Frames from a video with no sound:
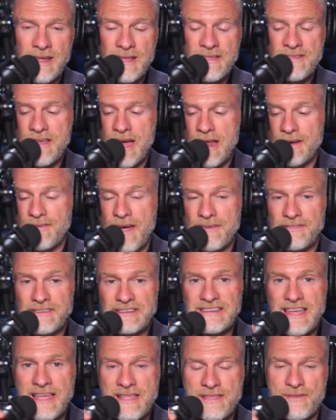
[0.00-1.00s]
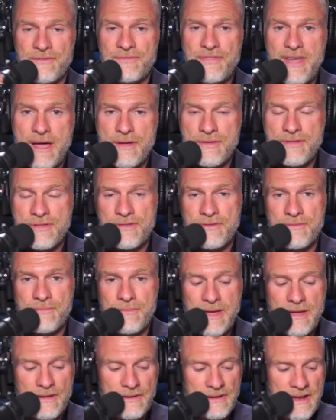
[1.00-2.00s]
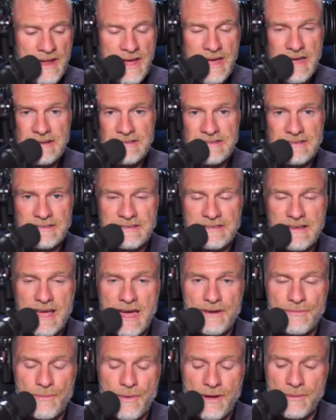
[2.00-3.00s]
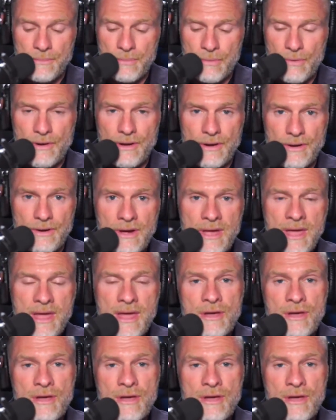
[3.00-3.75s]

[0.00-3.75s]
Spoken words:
inside of having tens of thousands of male clients inside of Wake Up Warrior,